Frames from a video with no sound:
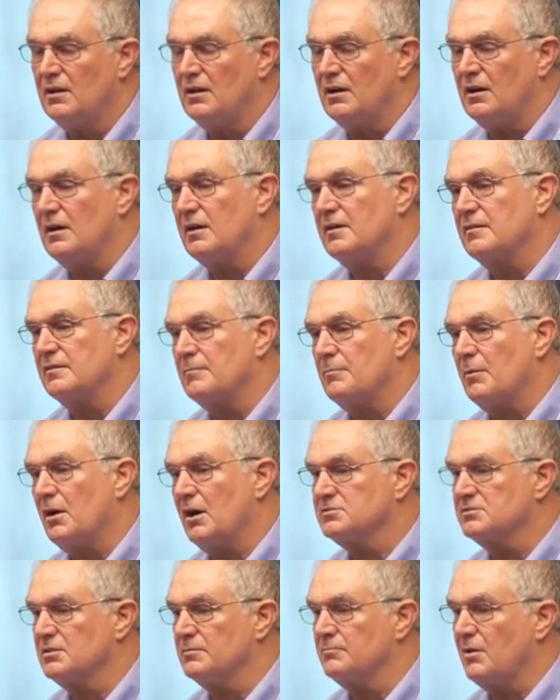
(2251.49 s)
The
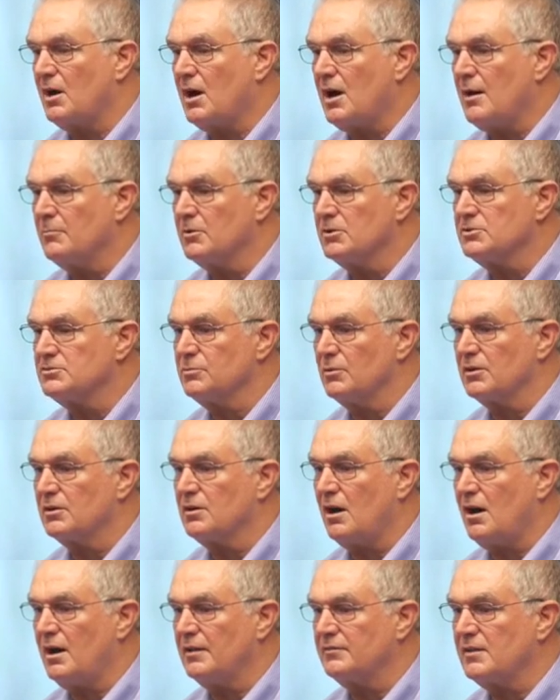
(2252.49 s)
Boston bombers were
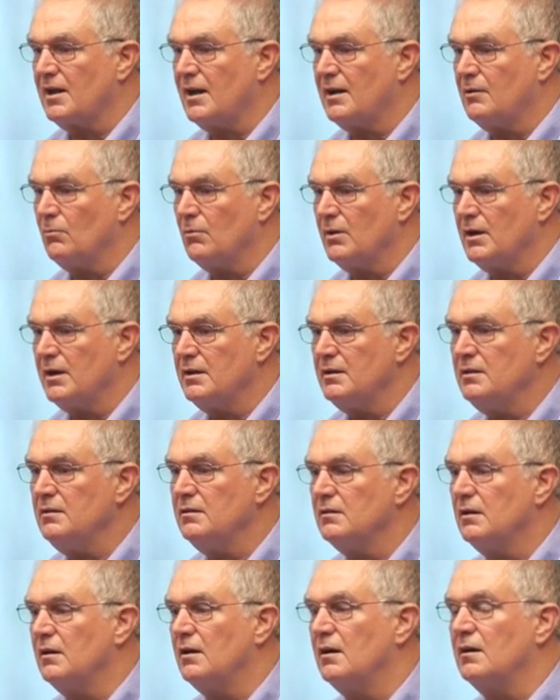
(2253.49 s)
caught that way.